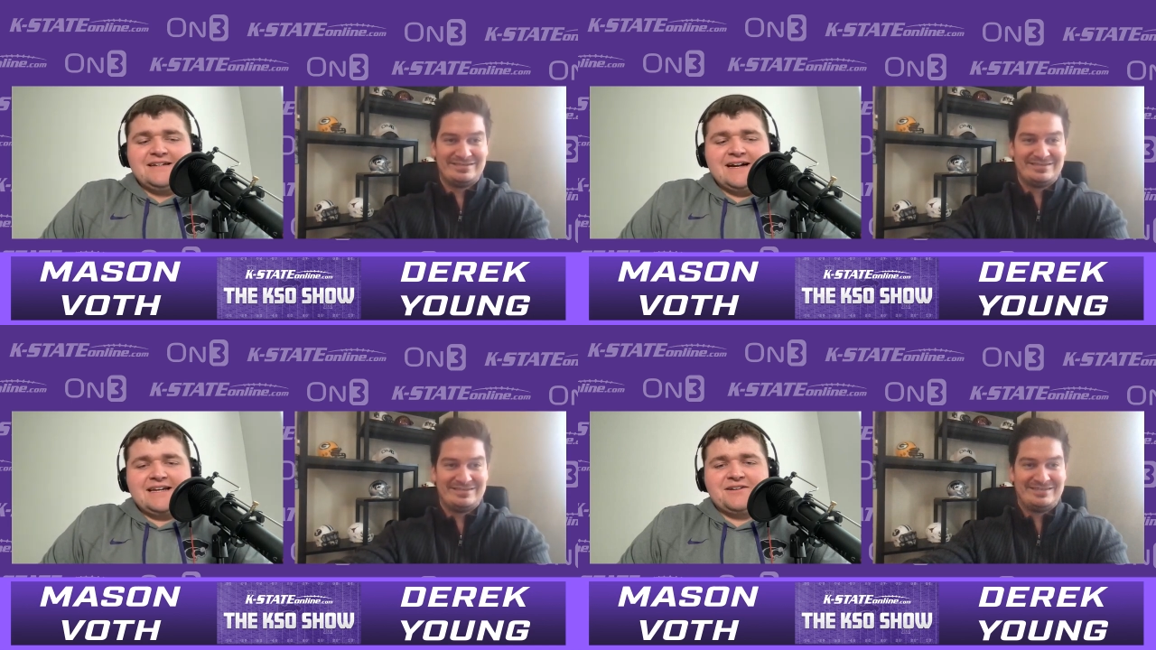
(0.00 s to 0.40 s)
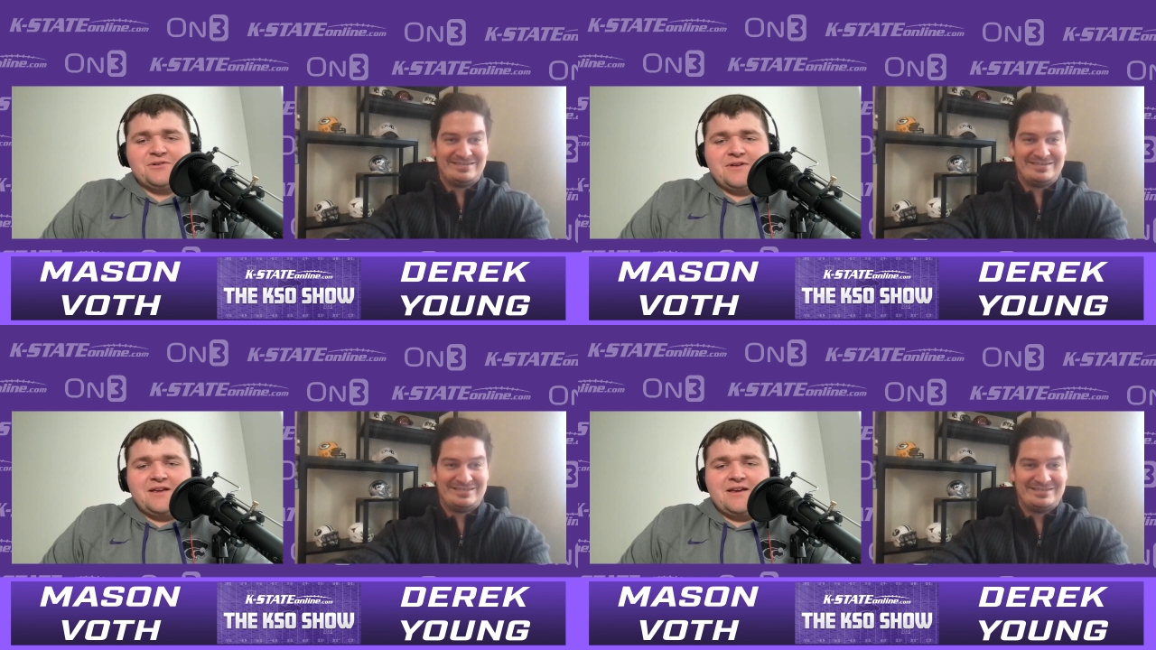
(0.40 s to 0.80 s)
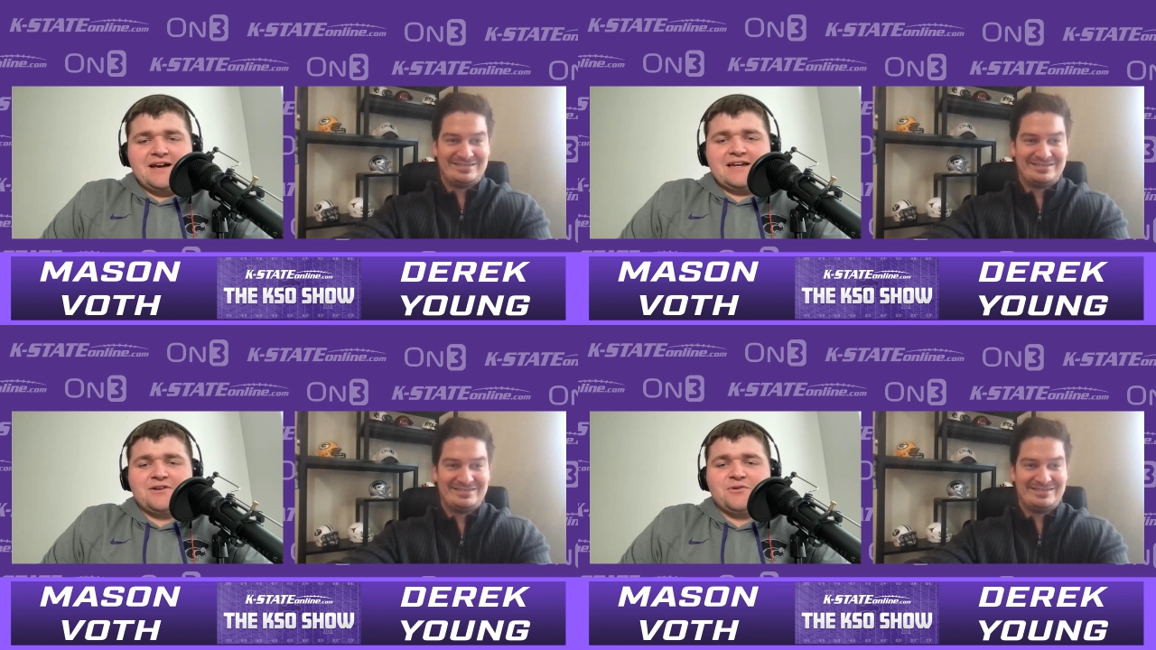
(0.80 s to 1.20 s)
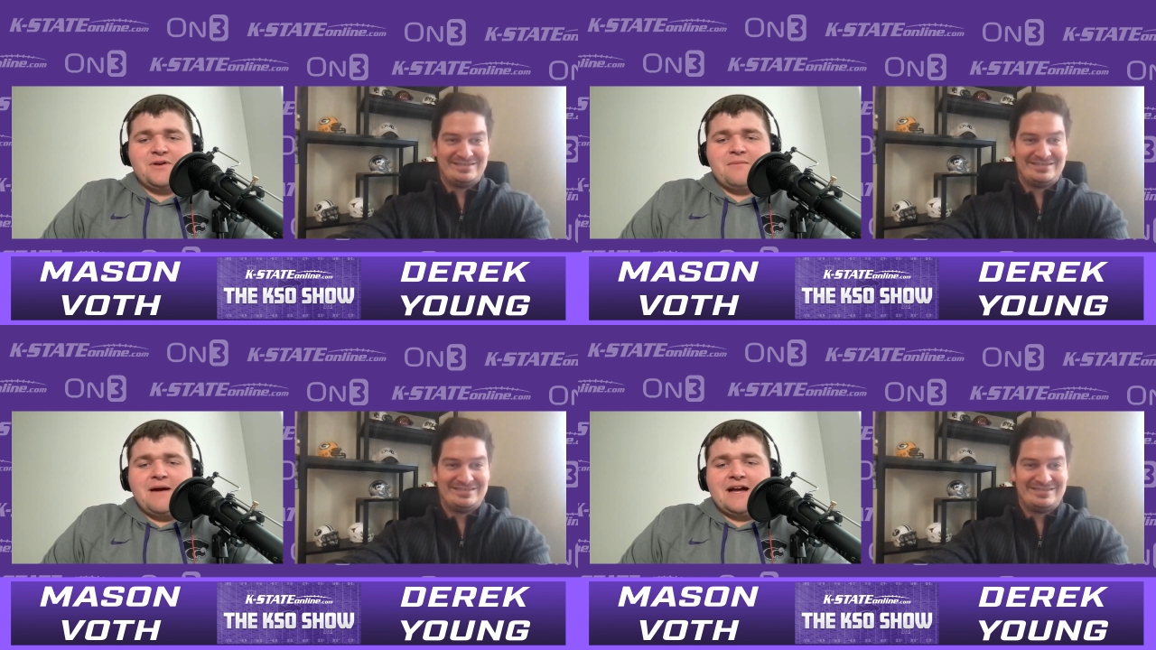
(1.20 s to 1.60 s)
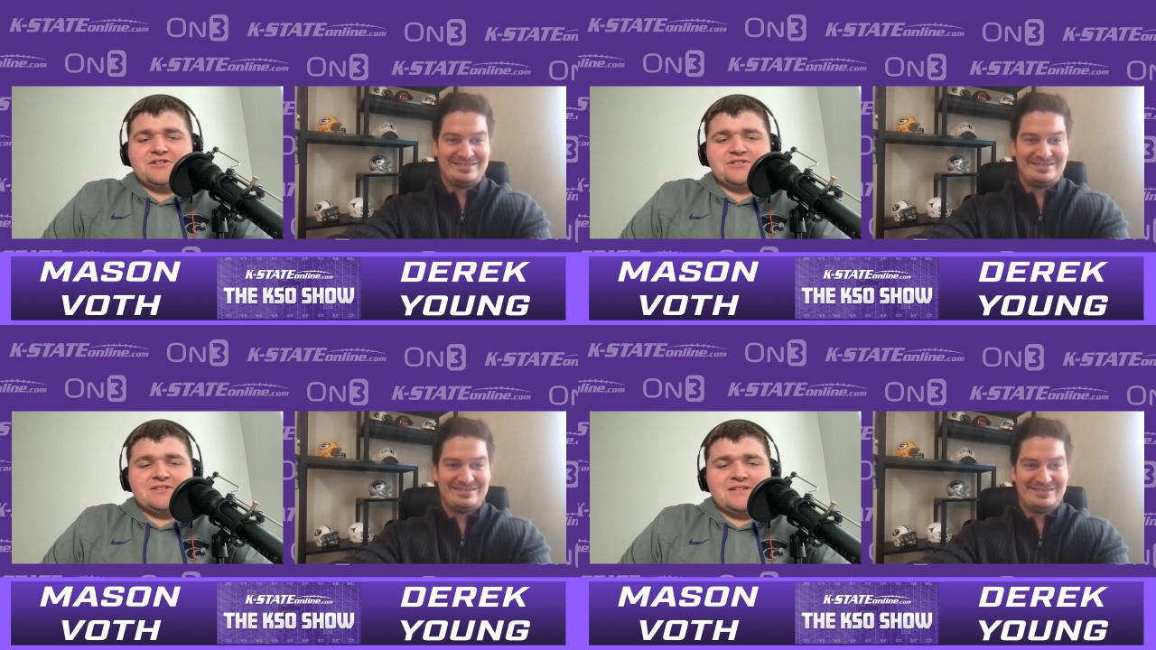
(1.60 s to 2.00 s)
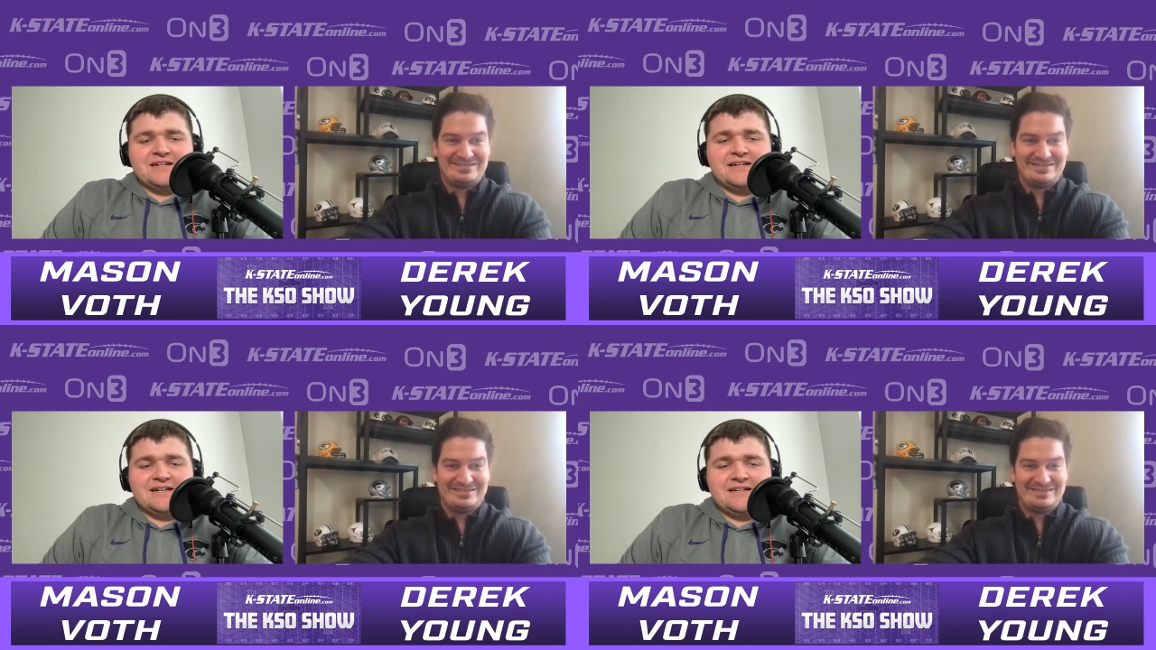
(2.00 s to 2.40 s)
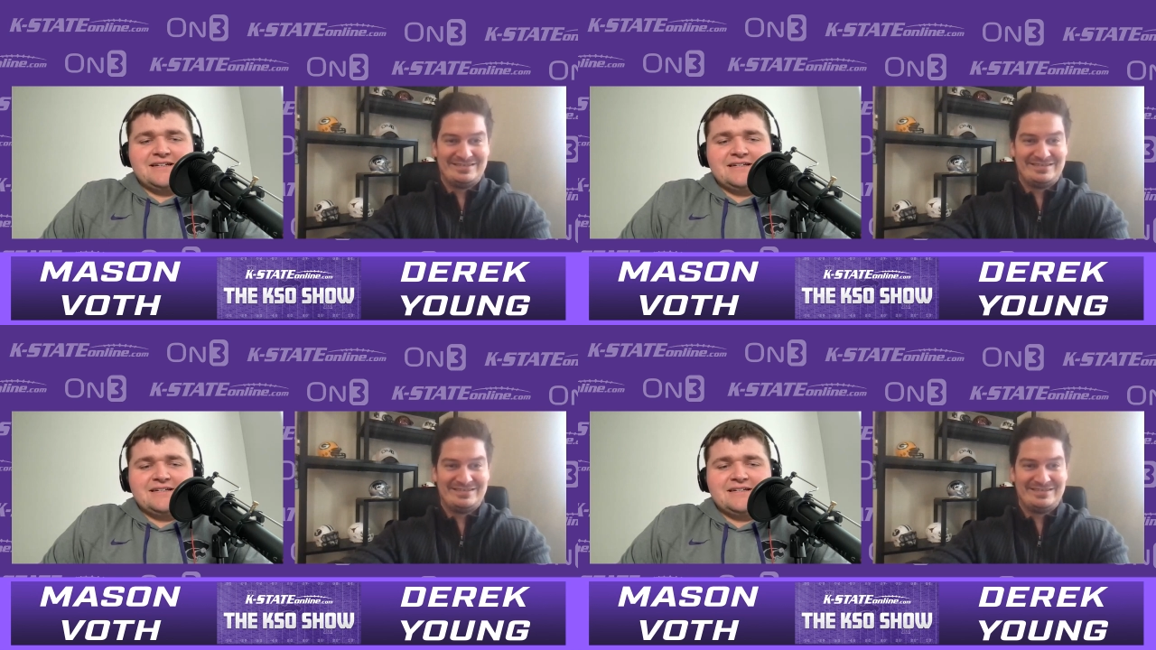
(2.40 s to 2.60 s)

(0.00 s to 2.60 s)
Speaker 1: I can only I can only imagine uh,